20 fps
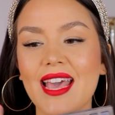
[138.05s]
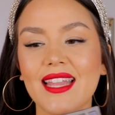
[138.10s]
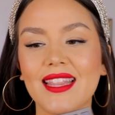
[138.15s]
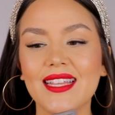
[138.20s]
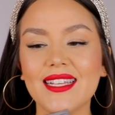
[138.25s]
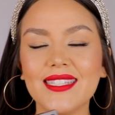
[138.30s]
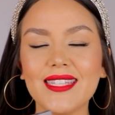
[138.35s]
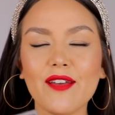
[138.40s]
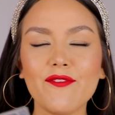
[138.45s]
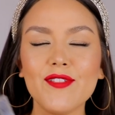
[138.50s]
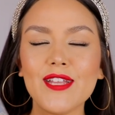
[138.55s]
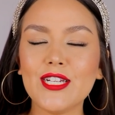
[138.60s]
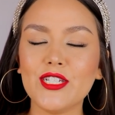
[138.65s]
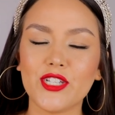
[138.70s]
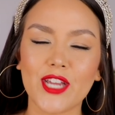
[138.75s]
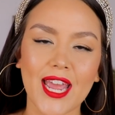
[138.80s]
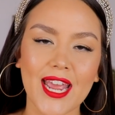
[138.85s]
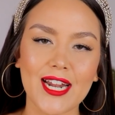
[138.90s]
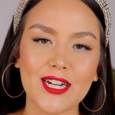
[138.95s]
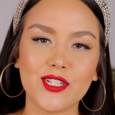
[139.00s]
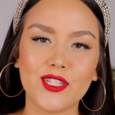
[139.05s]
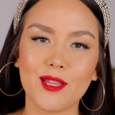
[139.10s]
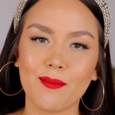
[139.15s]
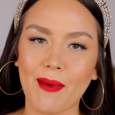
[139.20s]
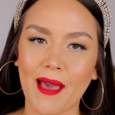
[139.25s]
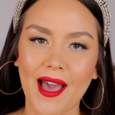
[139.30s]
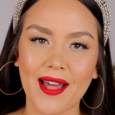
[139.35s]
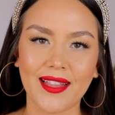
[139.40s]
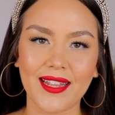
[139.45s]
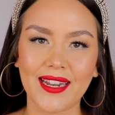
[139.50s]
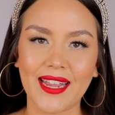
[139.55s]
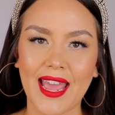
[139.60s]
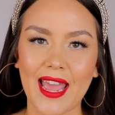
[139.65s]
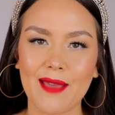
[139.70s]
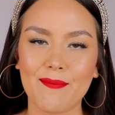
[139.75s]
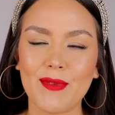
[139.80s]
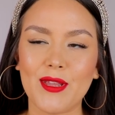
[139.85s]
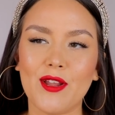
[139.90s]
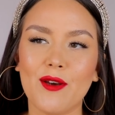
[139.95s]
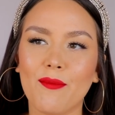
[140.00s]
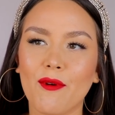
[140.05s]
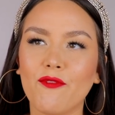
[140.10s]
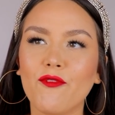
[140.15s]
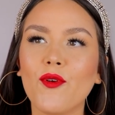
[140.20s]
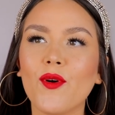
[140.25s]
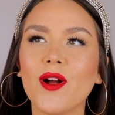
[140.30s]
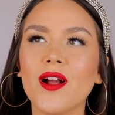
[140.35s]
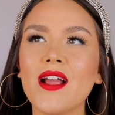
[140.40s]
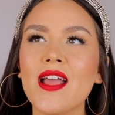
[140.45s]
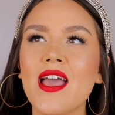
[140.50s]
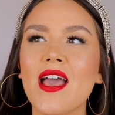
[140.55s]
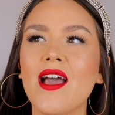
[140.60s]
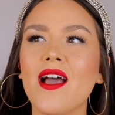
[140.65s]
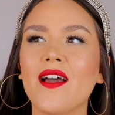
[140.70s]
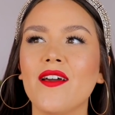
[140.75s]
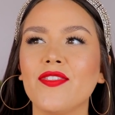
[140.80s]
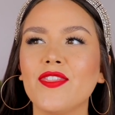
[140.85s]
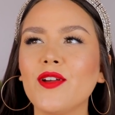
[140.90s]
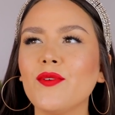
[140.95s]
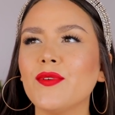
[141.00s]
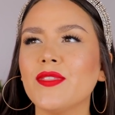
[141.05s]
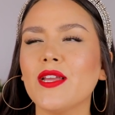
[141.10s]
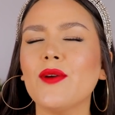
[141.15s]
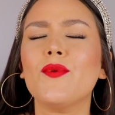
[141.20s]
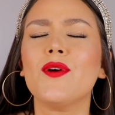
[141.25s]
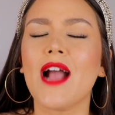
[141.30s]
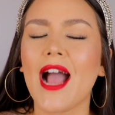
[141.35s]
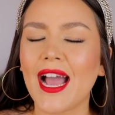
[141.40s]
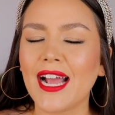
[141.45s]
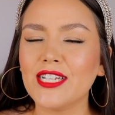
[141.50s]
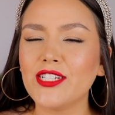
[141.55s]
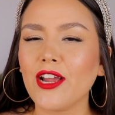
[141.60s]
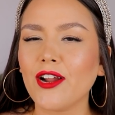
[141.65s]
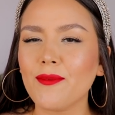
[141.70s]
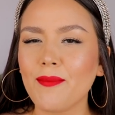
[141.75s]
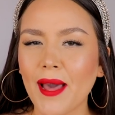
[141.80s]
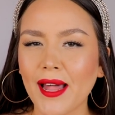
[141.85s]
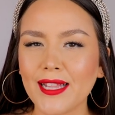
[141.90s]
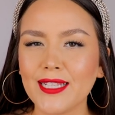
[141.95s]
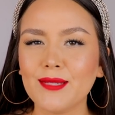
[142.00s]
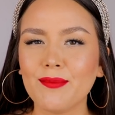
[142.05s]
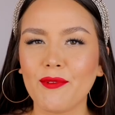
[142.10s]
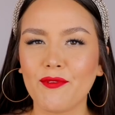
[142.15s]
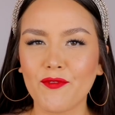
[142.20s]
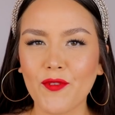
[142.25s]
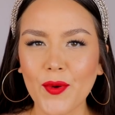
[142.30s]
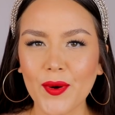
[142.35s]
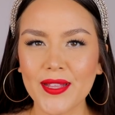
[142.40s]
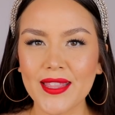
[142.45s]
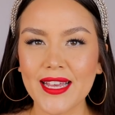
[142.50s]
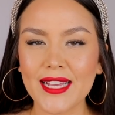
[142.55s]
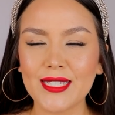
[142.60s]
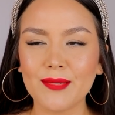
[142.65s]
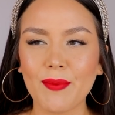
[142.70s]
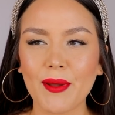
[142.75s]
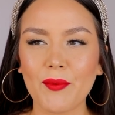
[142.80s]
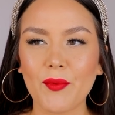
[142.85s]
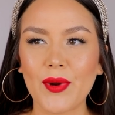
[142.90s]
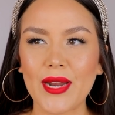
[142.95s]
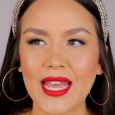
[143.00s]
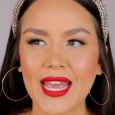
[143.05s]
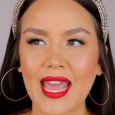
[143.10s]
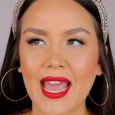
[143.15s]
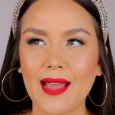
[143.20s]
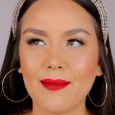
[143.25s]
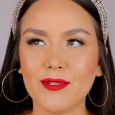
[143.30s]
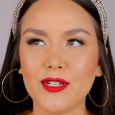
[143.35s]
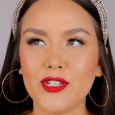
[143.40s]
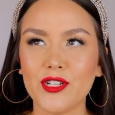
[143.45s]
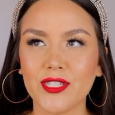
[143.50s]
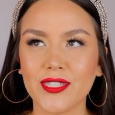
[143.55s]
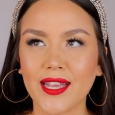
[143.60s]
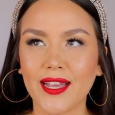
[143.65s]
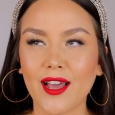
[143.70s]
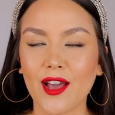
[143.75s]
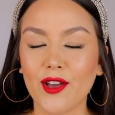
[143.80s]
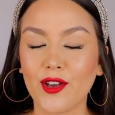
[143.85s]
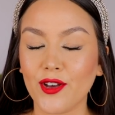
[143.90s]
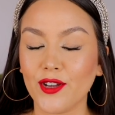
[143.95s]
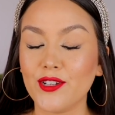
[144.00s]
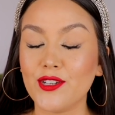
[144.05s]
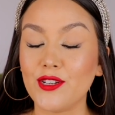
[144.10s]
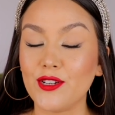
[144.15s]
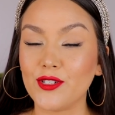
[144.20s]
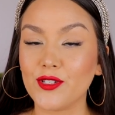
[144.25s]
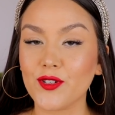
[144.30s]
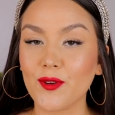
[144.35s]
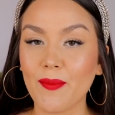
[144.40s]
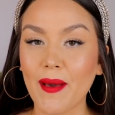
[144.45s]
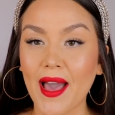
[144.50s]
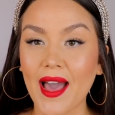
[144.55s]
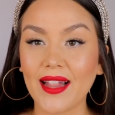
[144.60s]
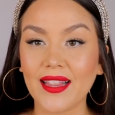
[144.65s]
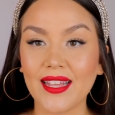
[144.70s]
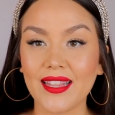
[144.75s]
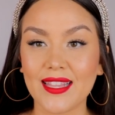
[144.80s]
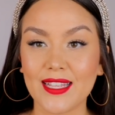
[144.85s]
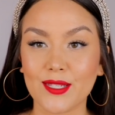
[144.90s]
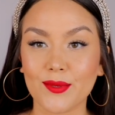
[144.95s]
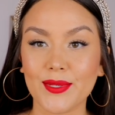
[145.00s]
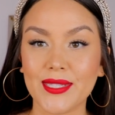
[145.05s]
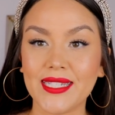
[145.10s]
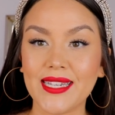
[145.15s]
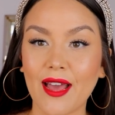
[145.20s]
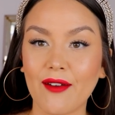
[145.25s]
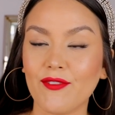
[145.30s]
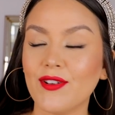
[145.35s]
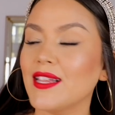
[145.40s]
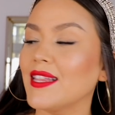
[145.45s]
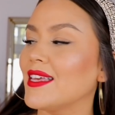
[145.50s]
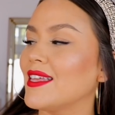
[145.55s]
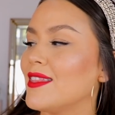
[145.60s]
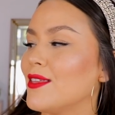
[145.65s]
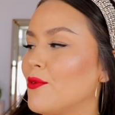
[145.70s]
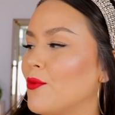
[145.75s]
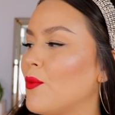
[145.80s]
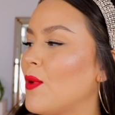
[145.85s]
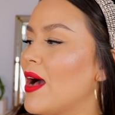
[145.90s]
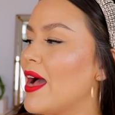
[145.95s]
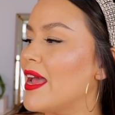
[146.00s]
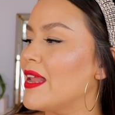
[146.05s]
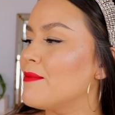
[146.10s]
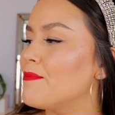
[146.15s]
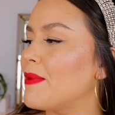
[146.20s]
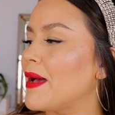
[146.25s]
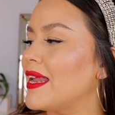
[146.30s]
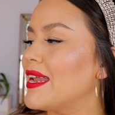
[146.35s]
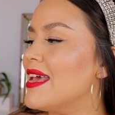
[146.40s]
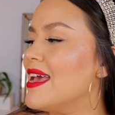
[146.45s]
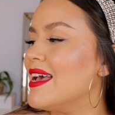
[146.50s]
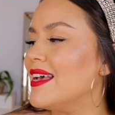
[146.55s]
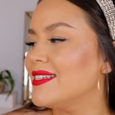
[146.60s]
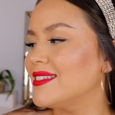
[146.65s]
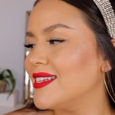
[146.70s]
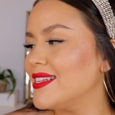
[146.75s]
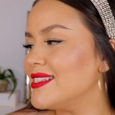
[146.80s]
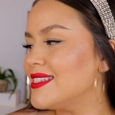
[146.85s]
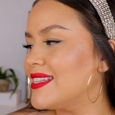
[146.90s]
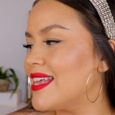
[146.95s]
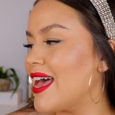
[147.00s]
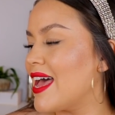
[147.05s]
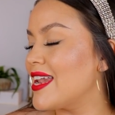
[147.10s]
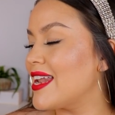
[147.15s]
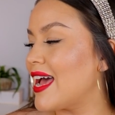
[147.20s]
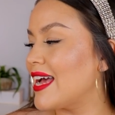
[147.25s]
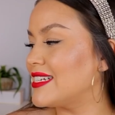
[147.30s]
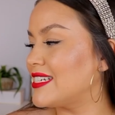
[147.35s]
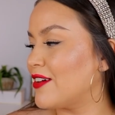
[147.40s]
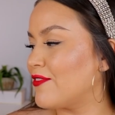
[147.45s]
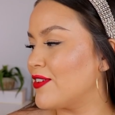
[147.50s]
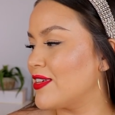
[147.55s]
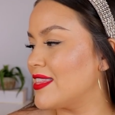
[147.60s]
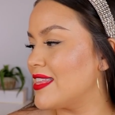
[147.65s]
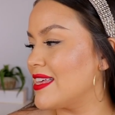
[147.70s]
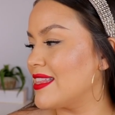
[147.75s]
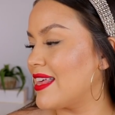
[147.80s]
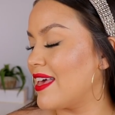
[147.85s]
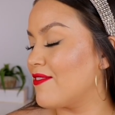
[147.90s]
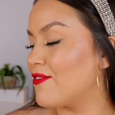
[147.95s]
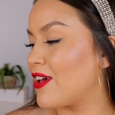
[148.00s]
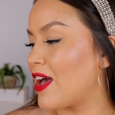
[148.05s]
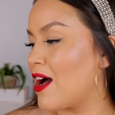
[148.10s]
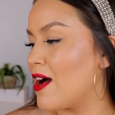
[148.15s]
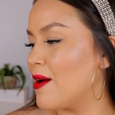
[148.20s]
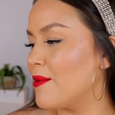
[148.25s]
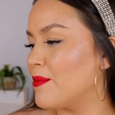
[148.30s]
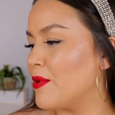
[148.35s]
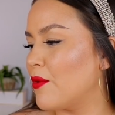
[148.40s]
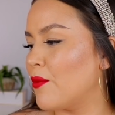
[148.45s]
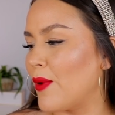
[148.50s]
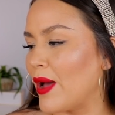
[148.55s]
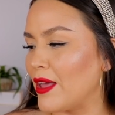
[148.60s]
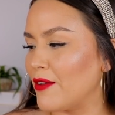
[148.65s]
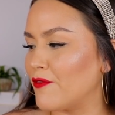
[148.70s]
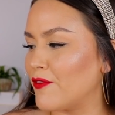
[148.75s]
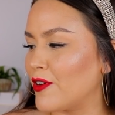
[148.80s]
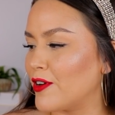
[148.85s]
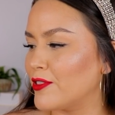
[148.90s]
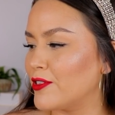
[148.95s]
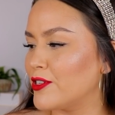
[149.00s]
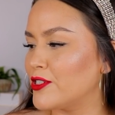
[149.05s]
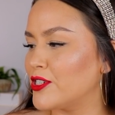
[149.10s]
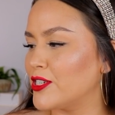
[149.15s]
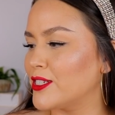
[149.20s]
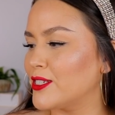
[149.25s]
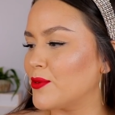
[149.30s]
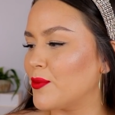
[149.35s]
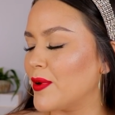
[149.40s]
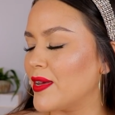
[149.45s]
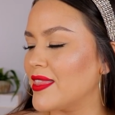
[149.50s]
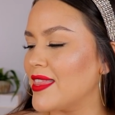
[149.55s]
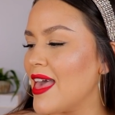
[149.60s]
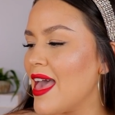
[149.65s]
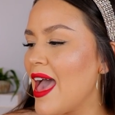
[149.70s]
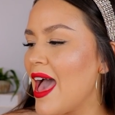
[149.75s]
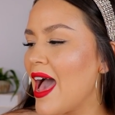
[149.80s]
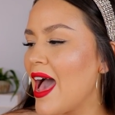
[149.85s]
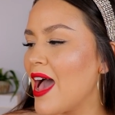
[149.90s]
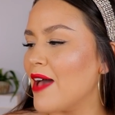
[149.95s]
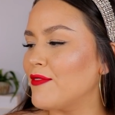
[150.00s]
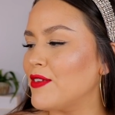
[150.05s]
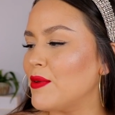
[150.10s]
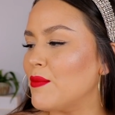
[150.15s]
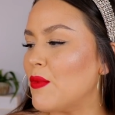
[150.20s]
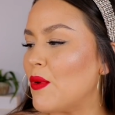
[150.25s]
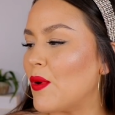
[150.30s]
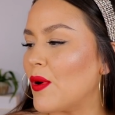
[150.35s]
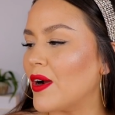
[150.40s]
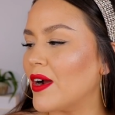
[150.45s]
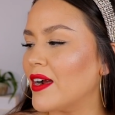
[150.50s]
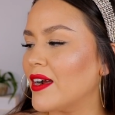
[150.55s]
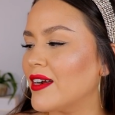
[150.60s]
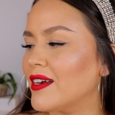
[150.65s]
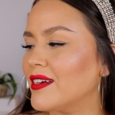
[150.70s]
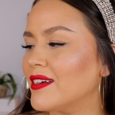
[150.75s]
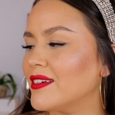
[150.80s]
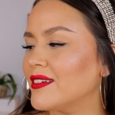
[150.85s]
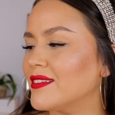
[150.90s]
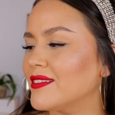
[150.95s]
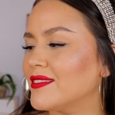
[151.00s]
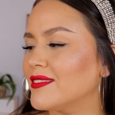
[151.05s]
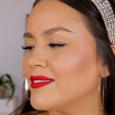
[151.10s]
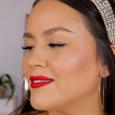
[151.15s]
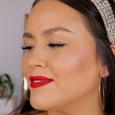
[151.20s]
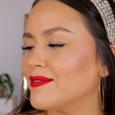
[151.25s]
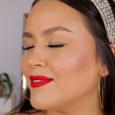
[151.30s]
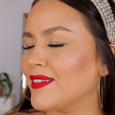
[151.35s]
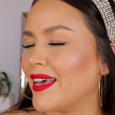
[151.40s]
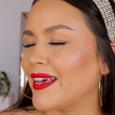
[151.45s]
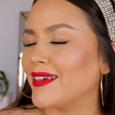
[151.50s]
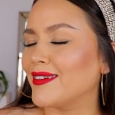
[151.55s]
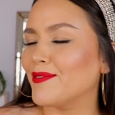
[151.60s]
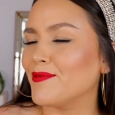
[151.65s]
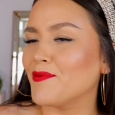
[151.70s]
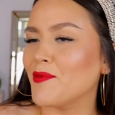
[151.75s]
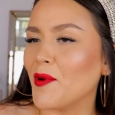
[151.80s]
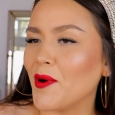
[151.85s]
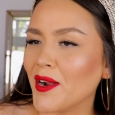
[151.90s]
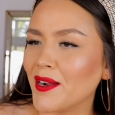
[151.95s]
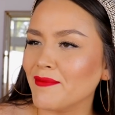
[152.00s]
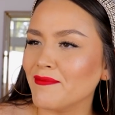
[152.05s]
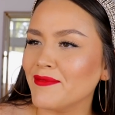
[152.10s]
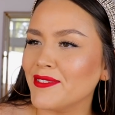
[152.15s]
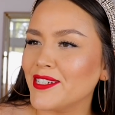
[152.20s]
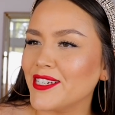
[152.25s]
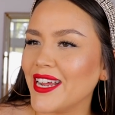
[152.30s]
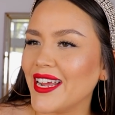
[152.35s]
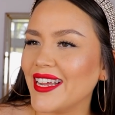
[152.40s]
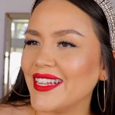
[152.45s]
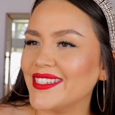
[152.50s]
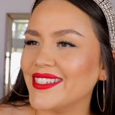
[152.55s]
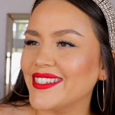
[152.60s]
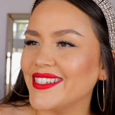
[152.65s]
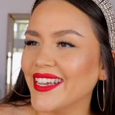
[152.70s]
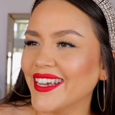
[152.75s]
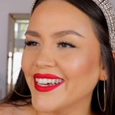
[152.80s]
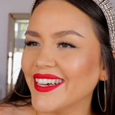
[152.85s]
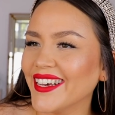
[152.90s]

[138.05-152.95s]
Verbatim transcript: This definitely changed the palette game. You know, before there, there were eyeshadow palettes before this, but when it came to just like a good neutral palette, this was definitely the one. But since then, I definitely think they've come way further just with having more like warm shades.